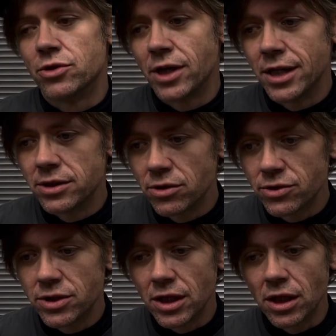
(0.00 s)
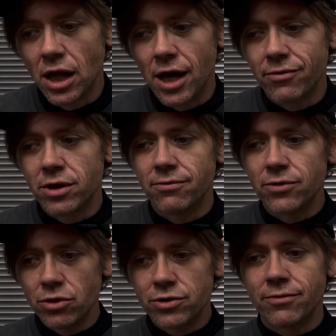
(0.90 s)
and I still see a lot of
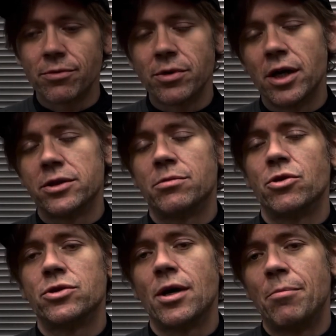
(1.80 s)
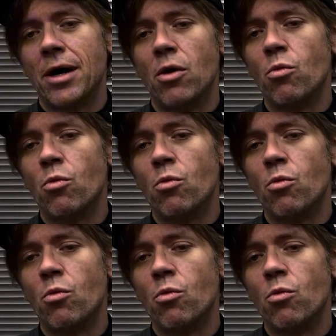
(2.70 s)
confusion from customers about